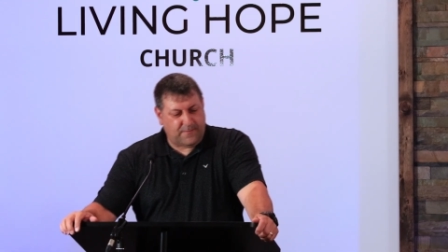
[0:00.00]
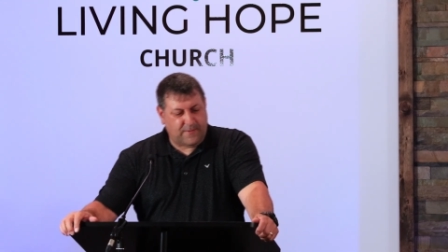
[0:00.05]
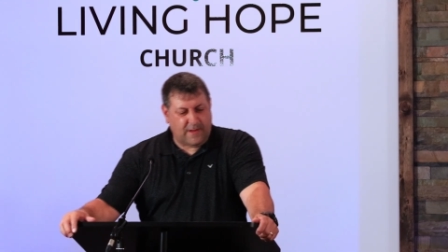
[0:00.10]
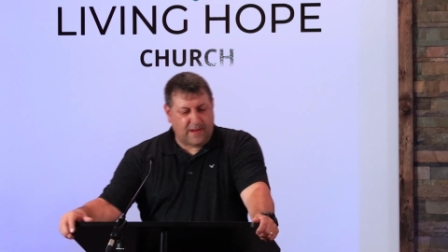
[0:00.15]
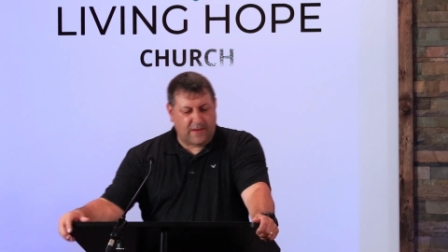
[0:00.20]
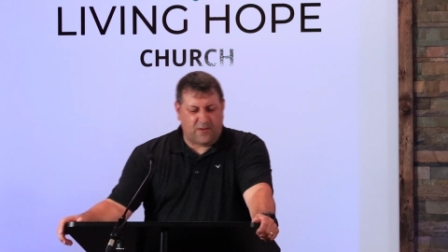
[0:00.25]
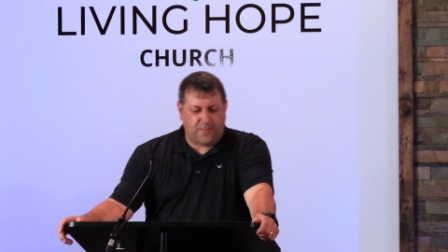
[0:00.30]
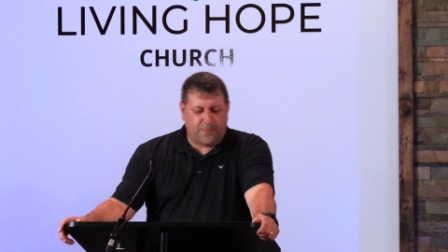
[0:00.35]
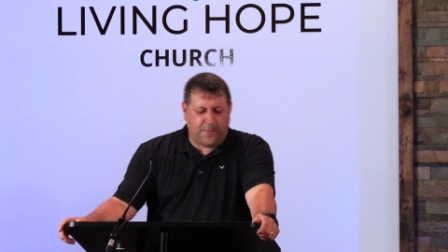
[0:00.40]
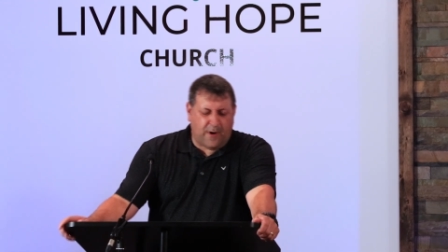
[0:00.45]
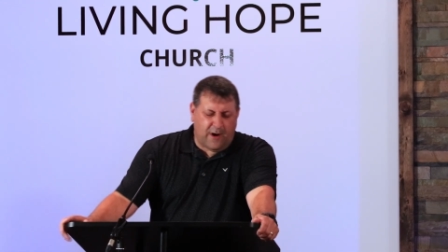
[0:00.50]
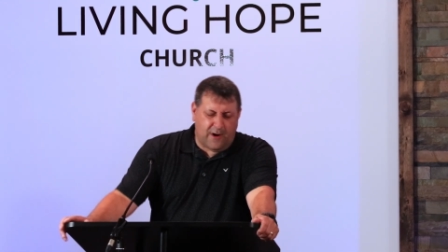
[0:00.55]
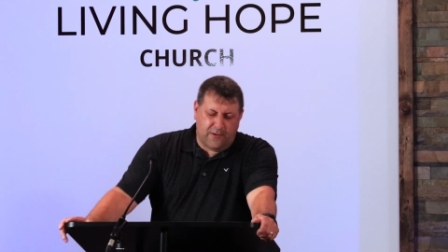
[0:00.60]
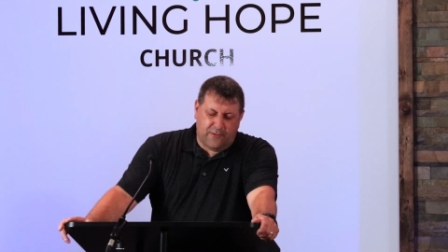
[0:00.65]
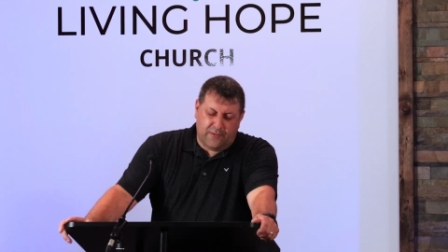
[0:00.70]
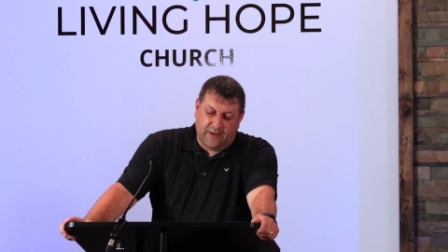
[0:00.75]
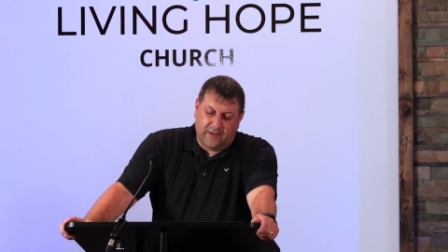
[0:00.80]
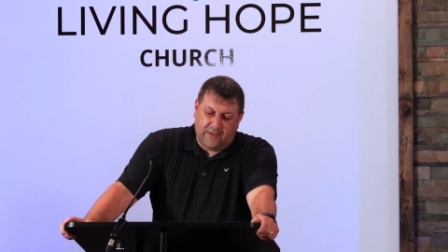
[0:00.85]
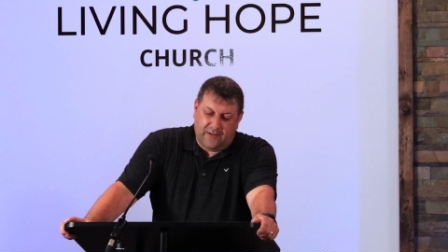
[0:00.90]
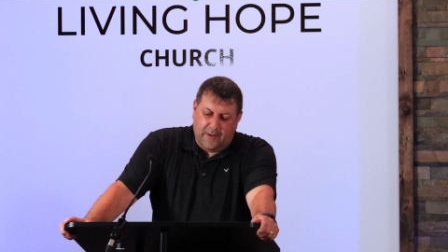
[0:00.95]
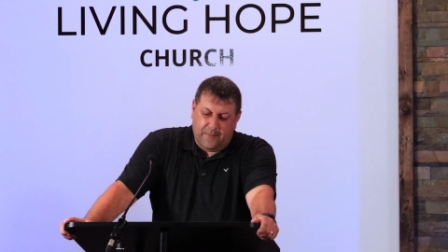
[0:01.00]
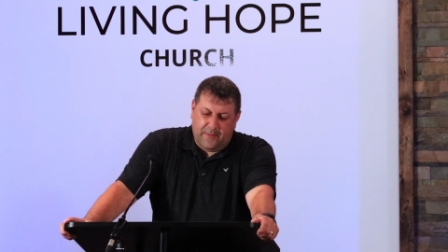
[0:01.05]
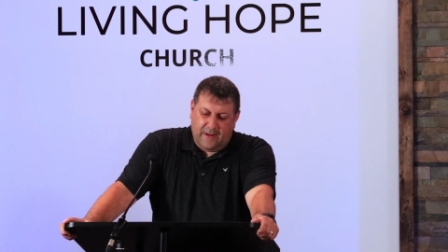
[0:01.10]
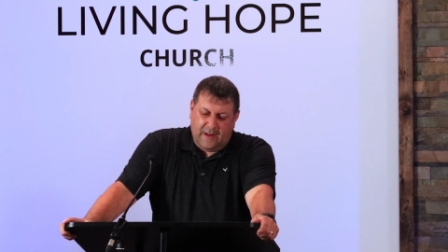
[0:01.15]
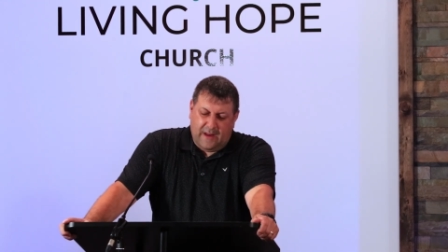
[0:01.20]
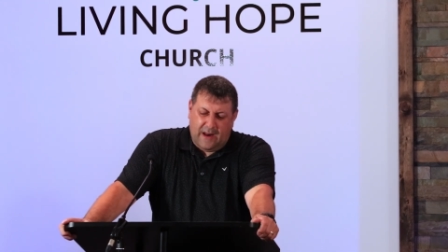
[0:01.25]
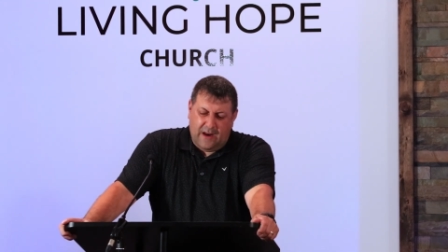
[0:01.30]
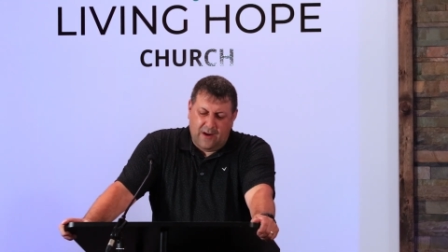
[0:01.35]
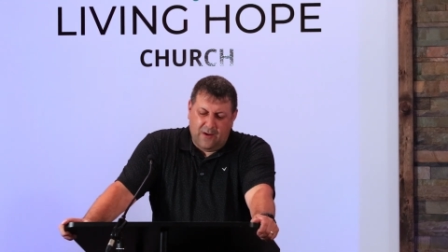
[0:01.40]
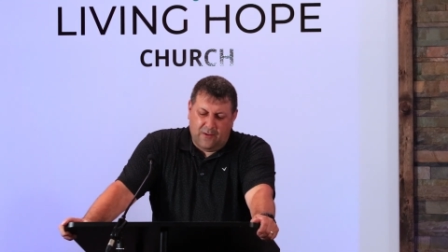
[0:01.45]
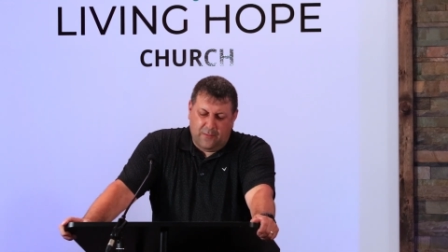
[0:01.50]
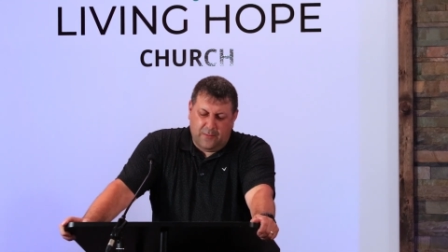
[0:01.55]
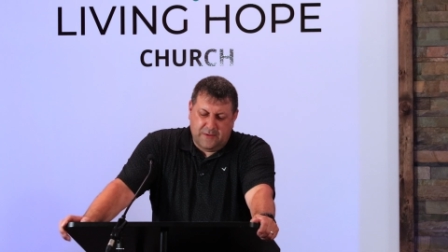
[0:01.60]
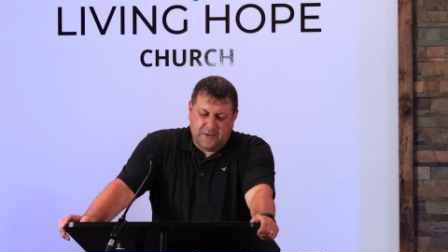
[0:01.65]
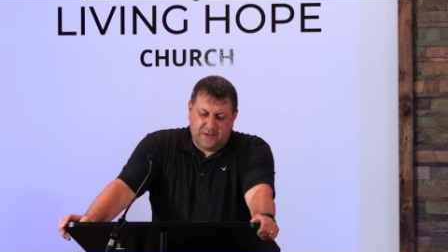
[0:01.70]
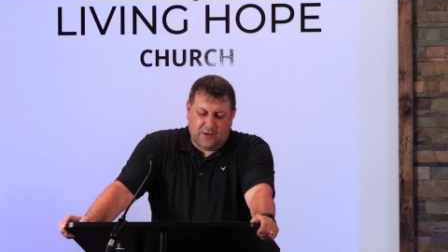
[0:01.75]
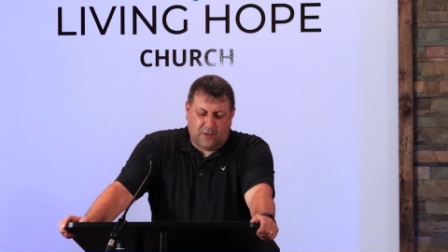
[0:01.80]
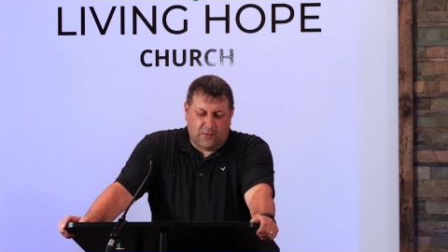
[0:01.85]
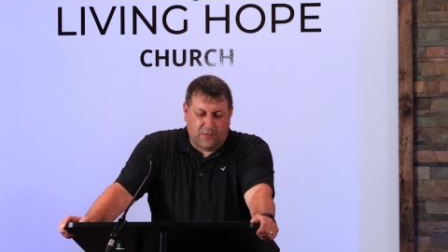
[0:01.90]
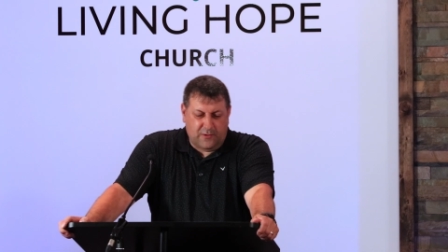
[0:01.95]
I was pondering something and I know it
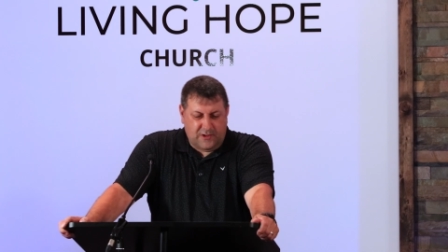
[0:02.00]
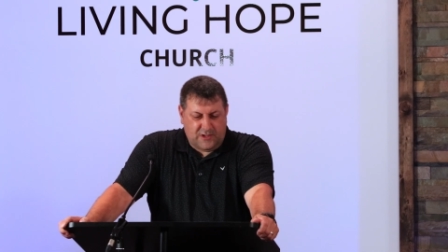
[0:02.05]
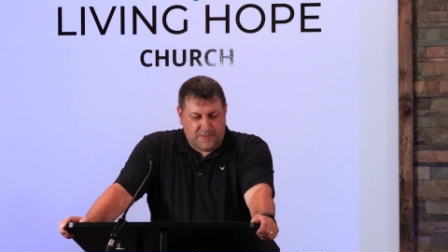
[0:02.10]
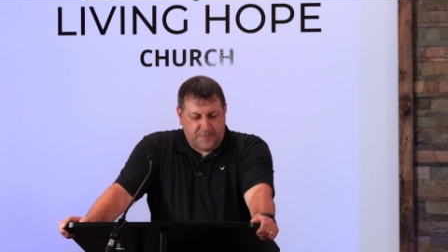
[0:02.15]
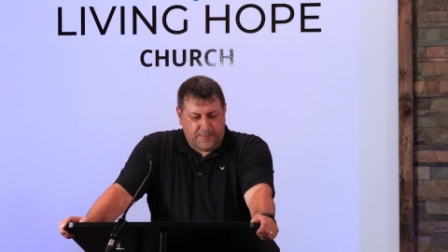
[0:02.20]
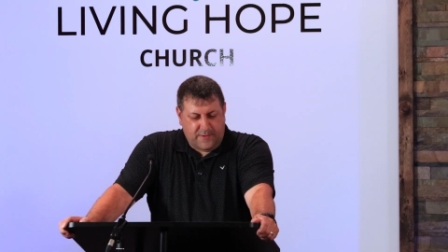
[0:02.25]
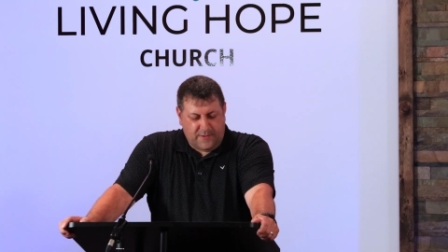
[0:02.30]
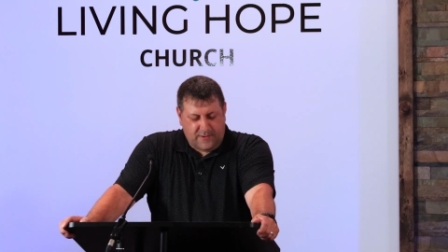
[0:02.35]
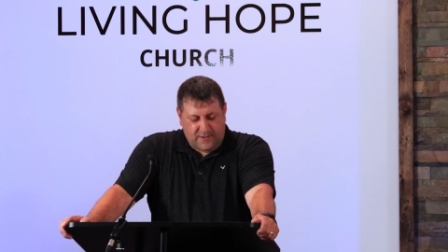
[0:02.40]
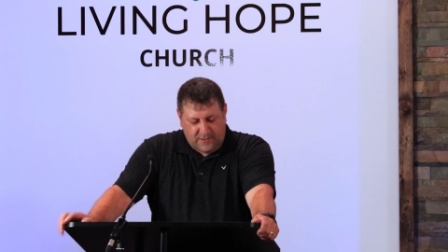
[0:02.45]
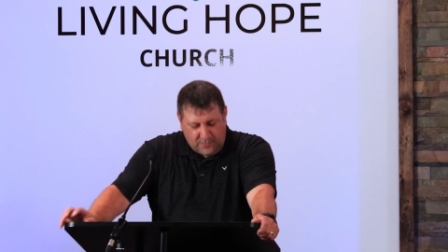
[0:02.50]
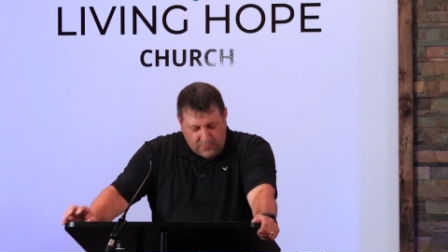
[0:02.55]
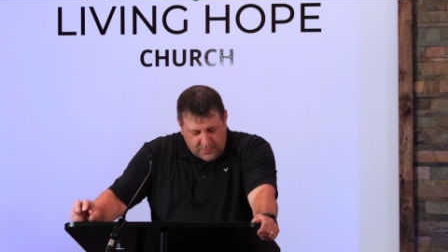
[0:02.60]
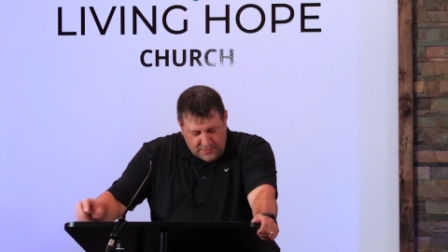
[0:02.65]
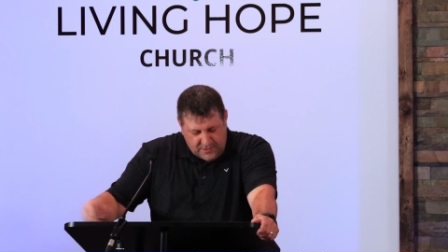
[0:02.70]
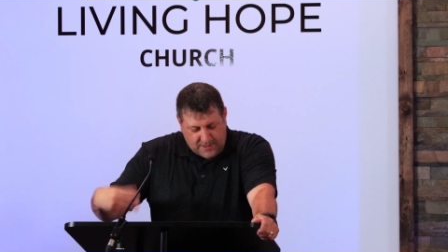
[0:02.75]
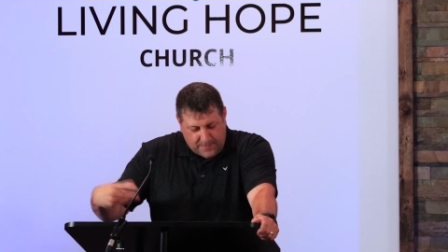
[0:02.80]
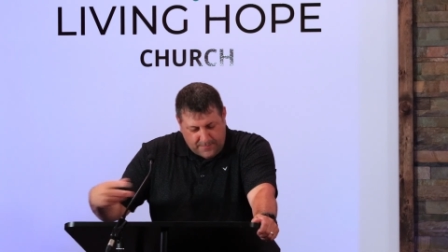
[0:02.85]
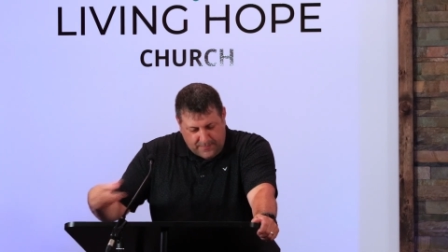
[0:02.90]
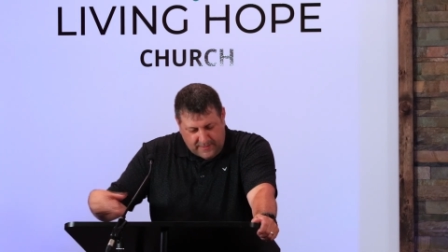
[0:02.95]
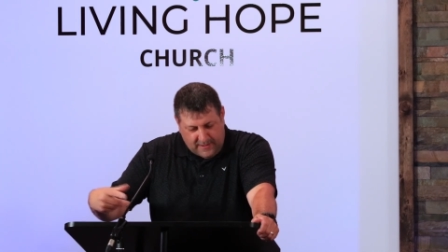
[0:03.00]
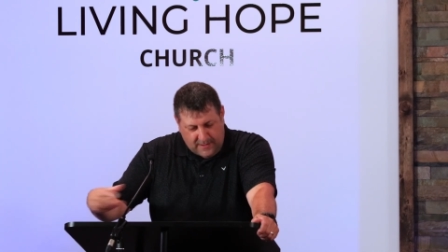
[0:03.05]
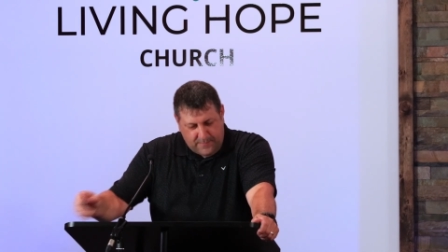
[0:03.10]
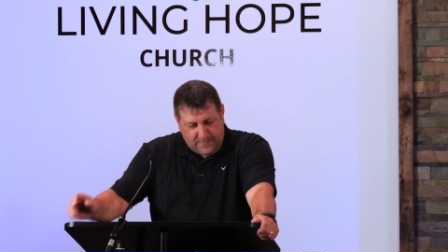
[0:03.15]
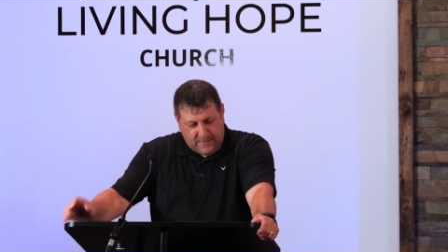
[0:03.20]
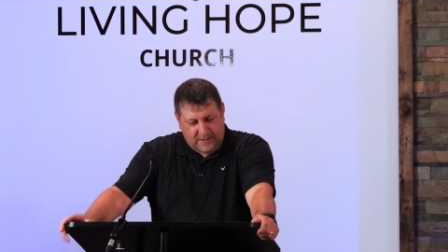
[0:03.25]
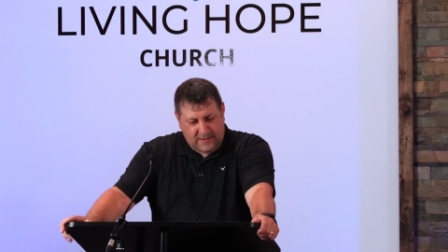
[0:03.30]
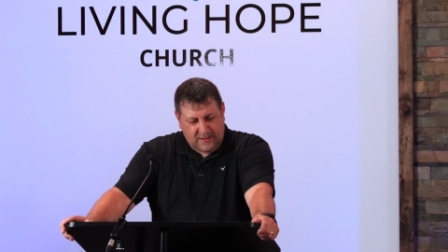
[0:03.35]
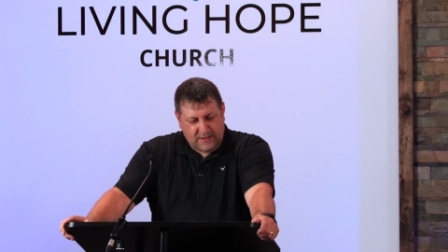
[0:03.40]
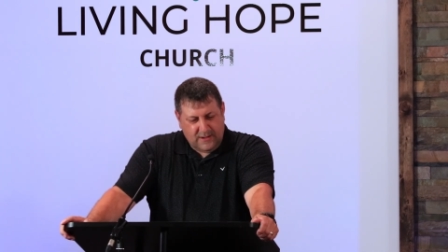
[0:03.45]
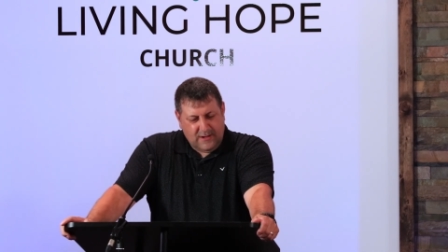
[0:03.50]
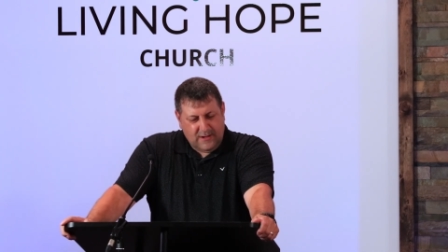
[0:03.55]
was the Holy Spirit doing something in me. And,